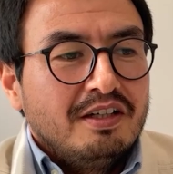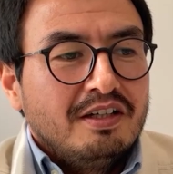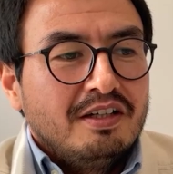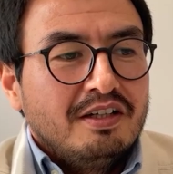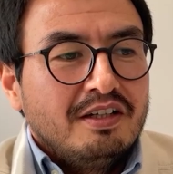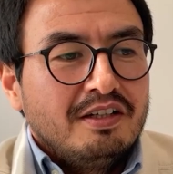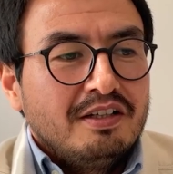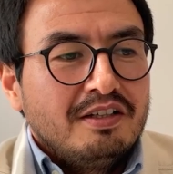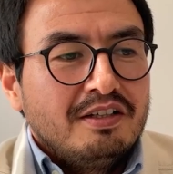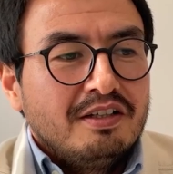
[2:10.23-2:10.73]

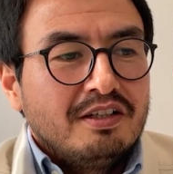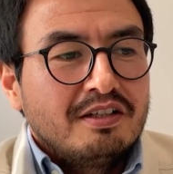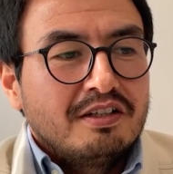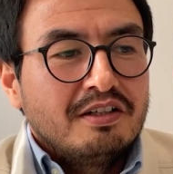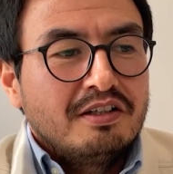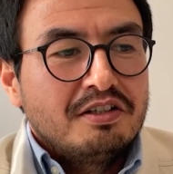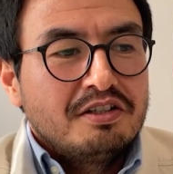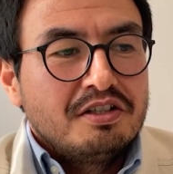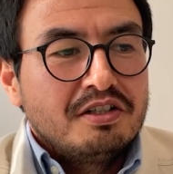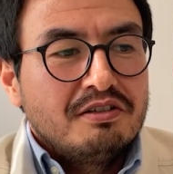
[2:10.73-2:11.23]

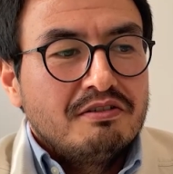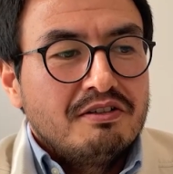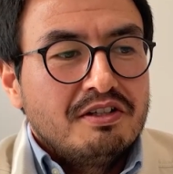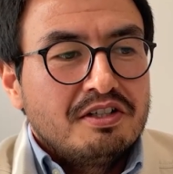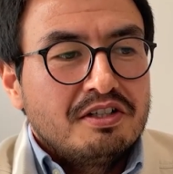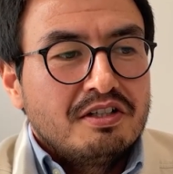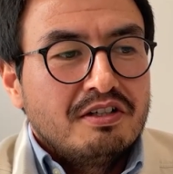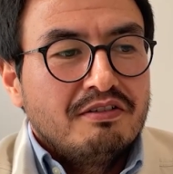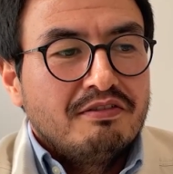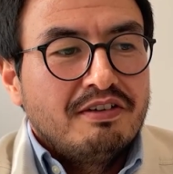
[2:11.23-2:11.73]
younger
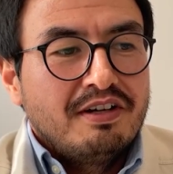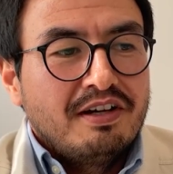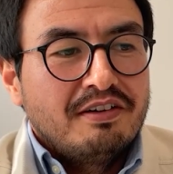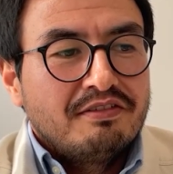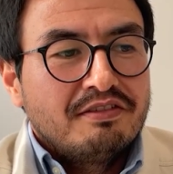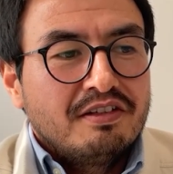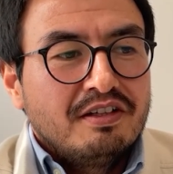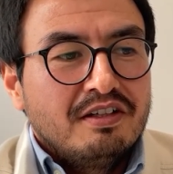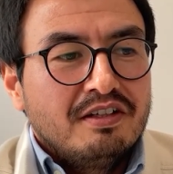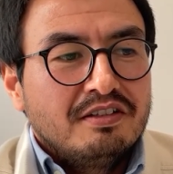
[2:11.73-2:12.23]
generation of
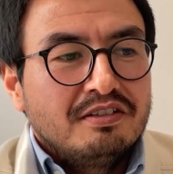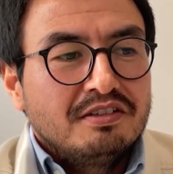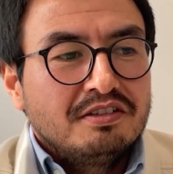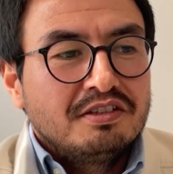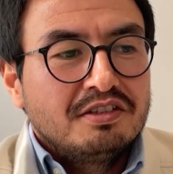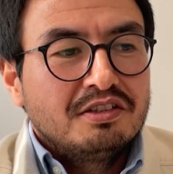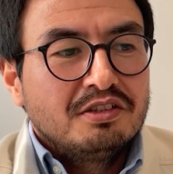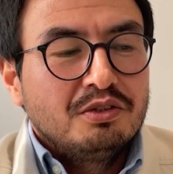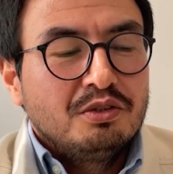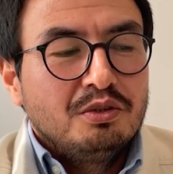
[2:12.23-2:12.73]

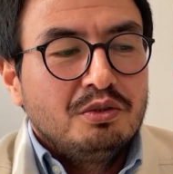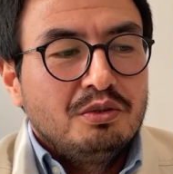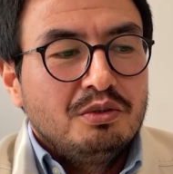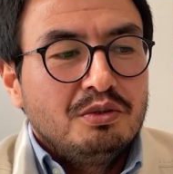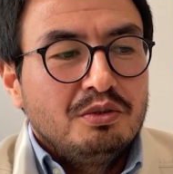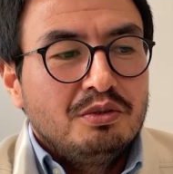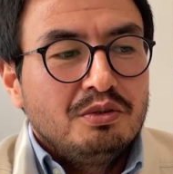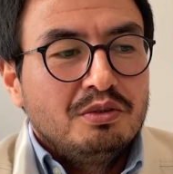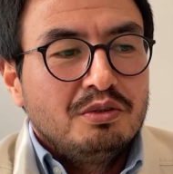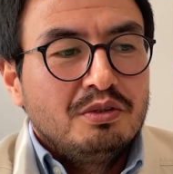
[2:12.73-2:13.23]
Afghans
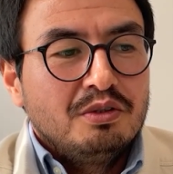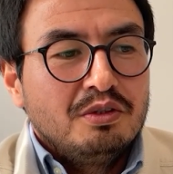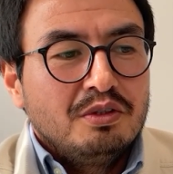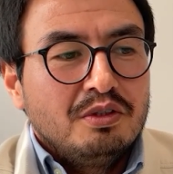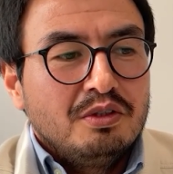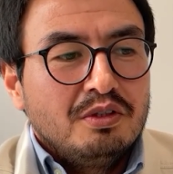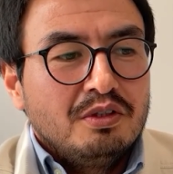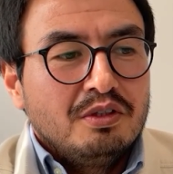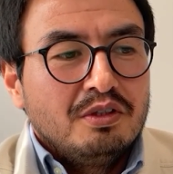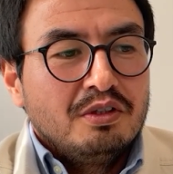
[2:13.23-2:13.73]
who
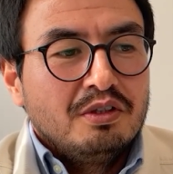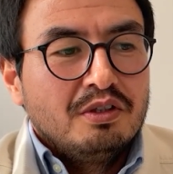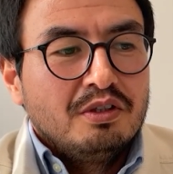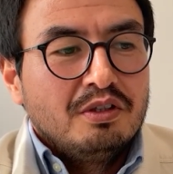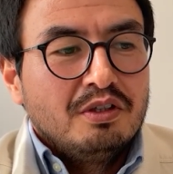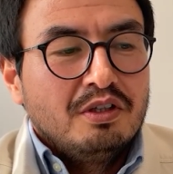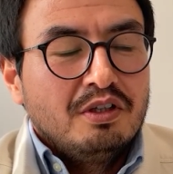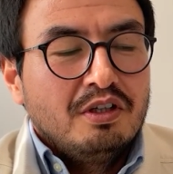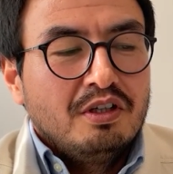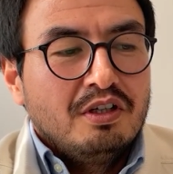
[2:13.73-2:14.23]

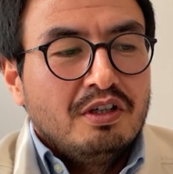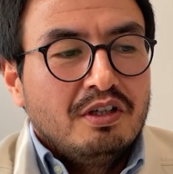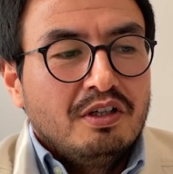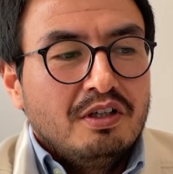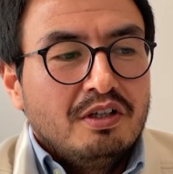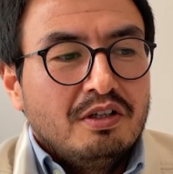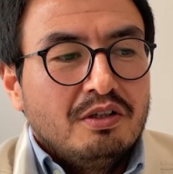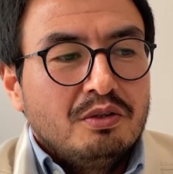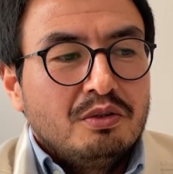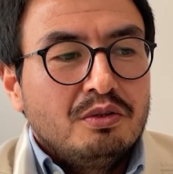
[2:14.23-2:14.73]

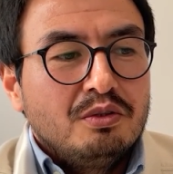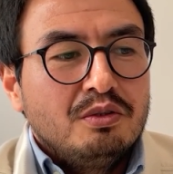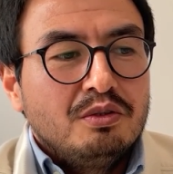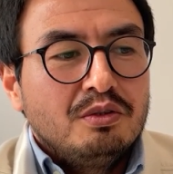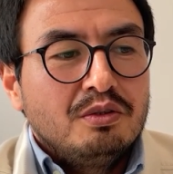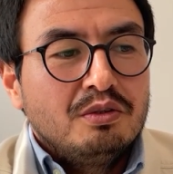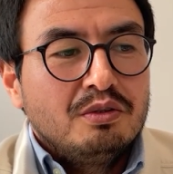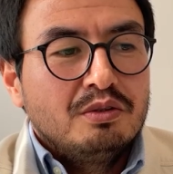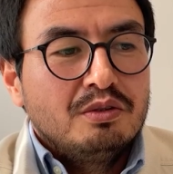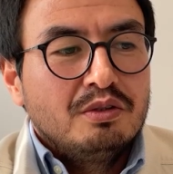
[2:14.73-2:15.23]

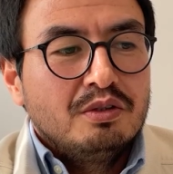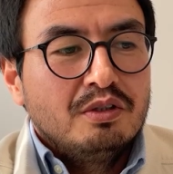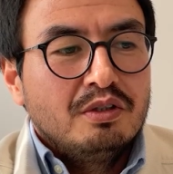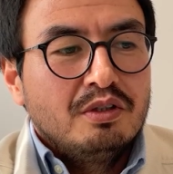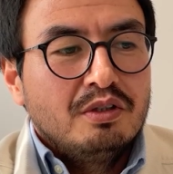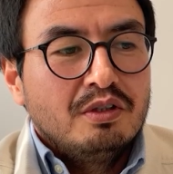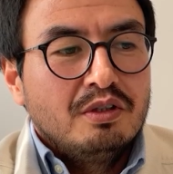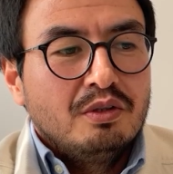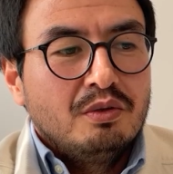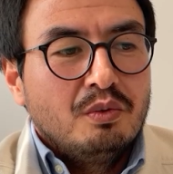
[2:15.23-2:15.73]

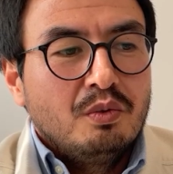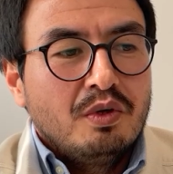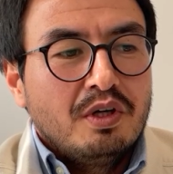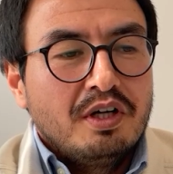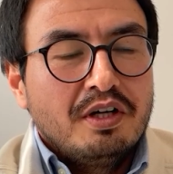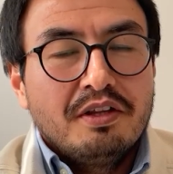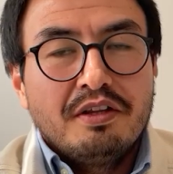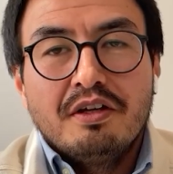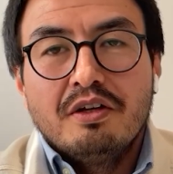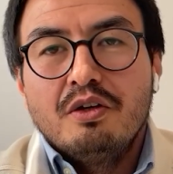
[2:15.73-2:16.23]

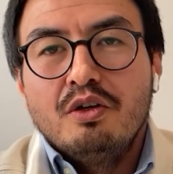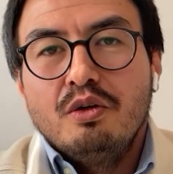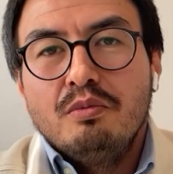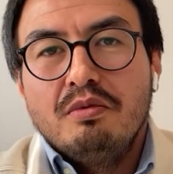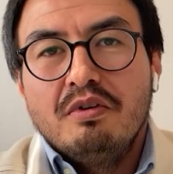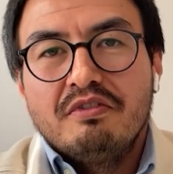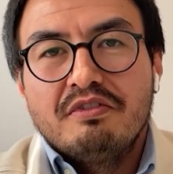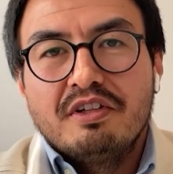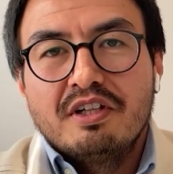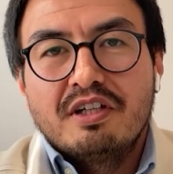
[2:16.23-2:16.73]
were the
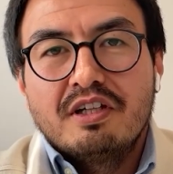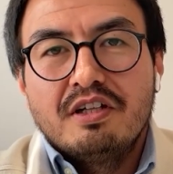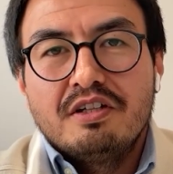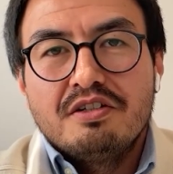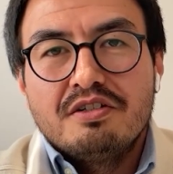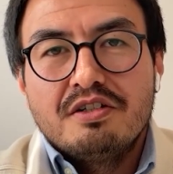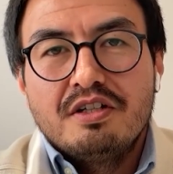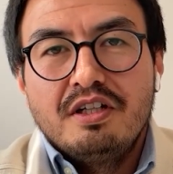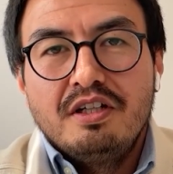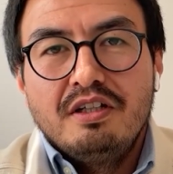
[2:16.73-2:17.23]
hope of the
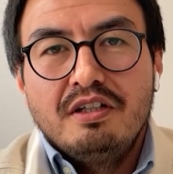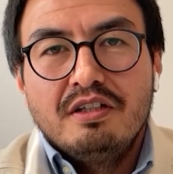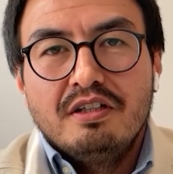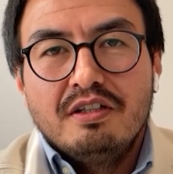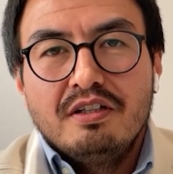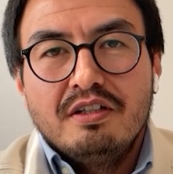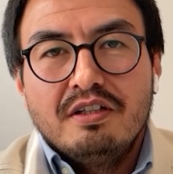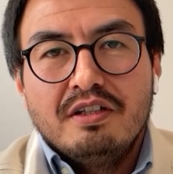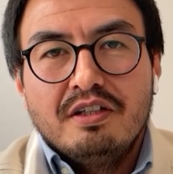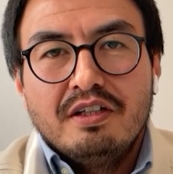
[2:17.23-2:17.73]
country
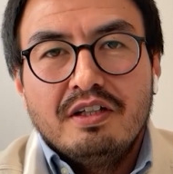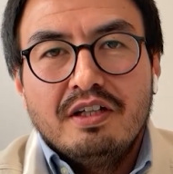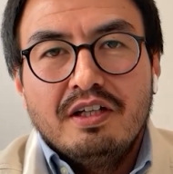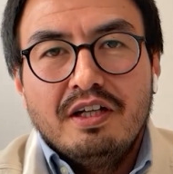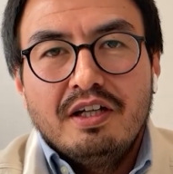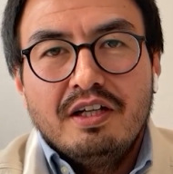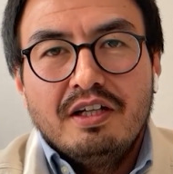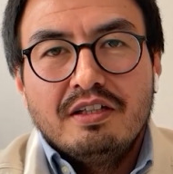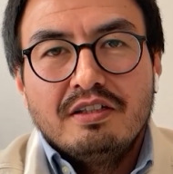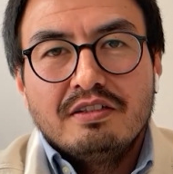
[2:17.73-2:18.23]

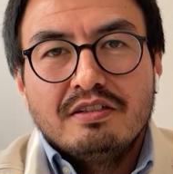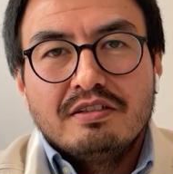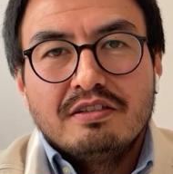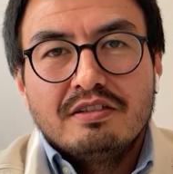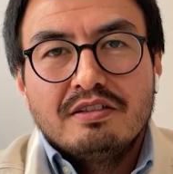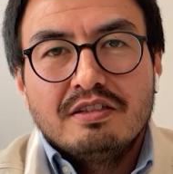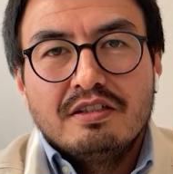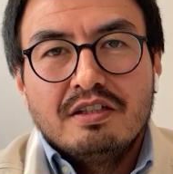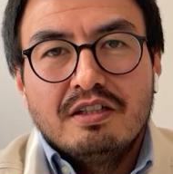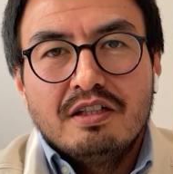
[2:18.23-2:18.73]

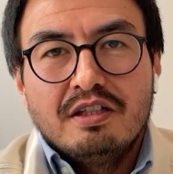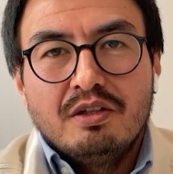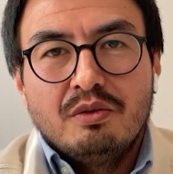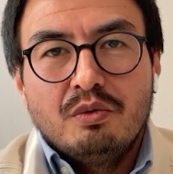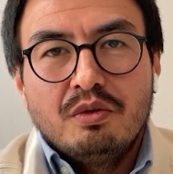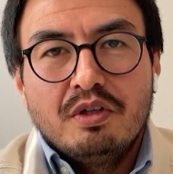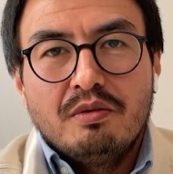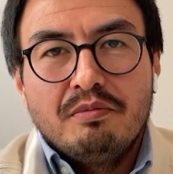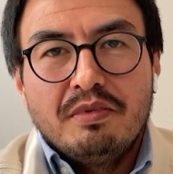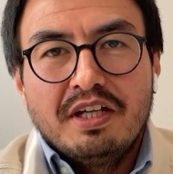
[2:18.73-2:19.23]
and
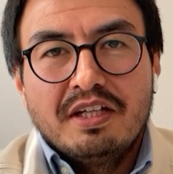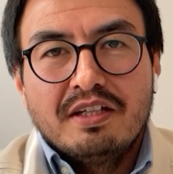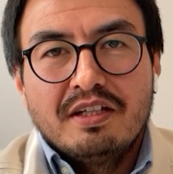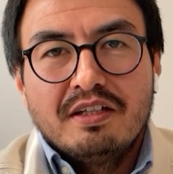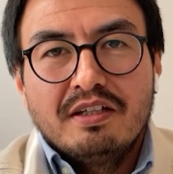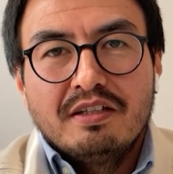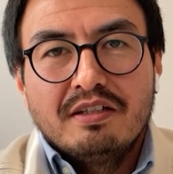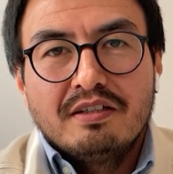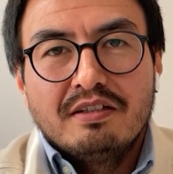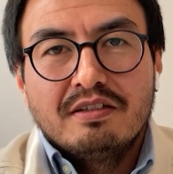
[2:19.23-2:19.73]
were
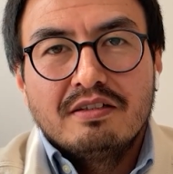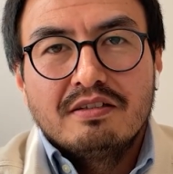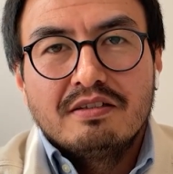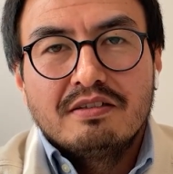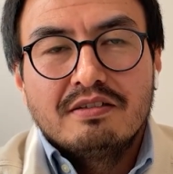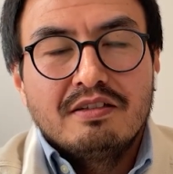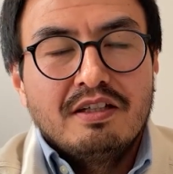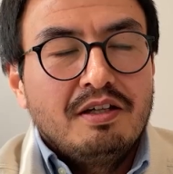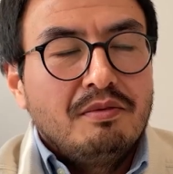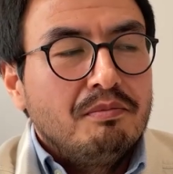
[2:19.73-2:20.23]
making
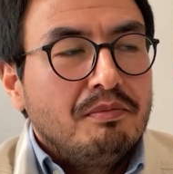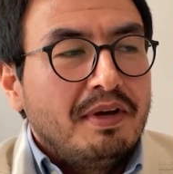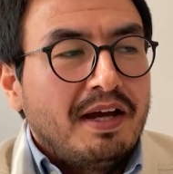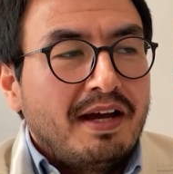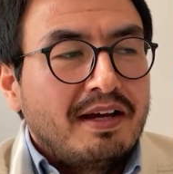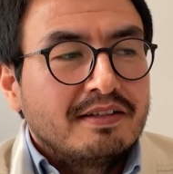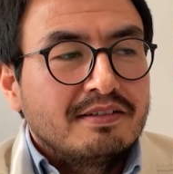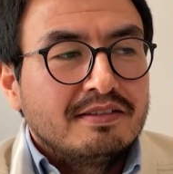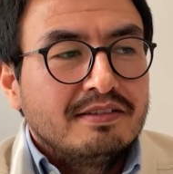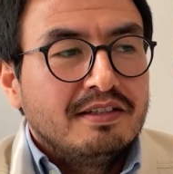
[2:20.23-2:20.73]

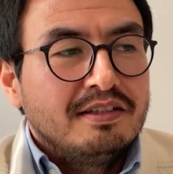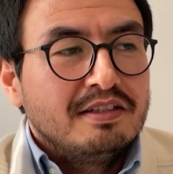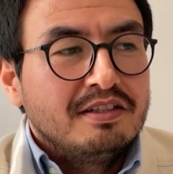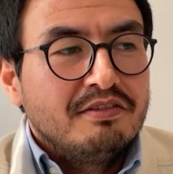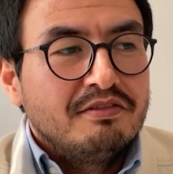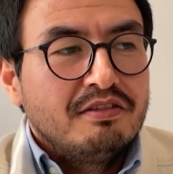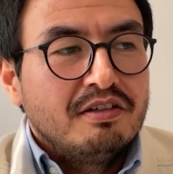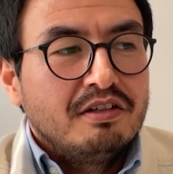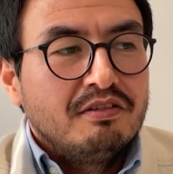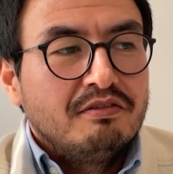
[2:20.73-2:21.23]
impacts in
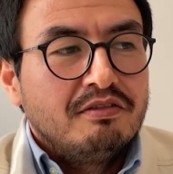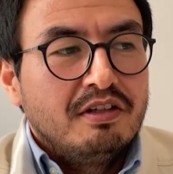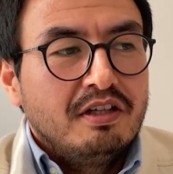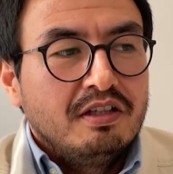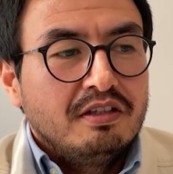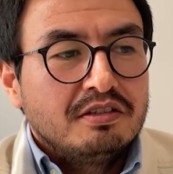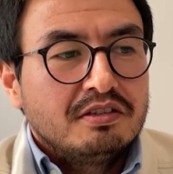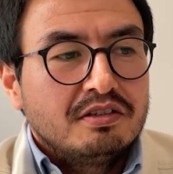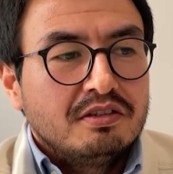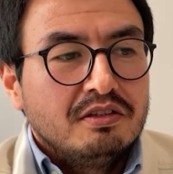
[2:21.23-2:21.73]
different
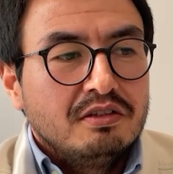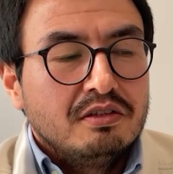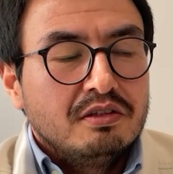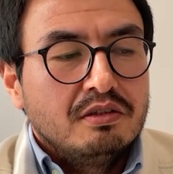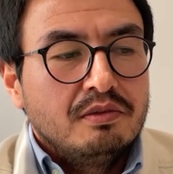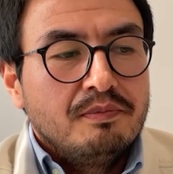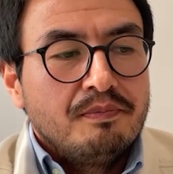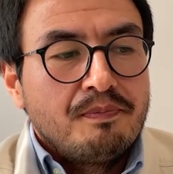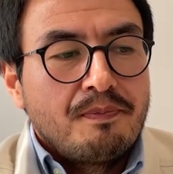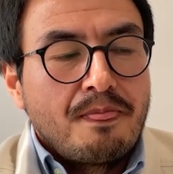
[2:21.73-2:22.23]
fields.
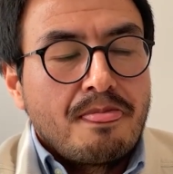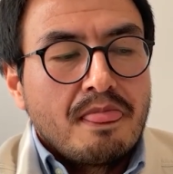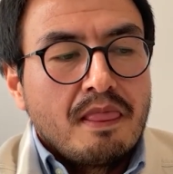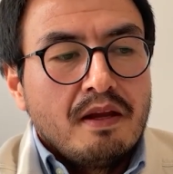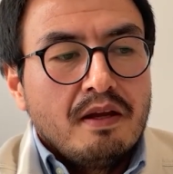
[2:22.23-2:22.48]
So